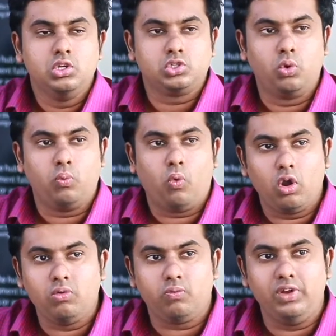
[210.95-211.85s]
So
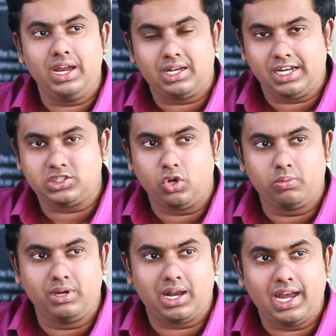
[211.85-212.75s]
what we at
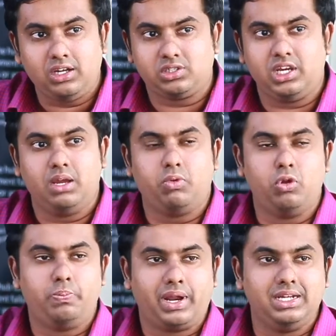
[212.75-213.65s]
NextOrbit like to say
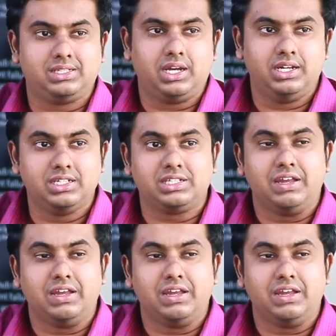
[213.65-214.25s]
about PriceEye is,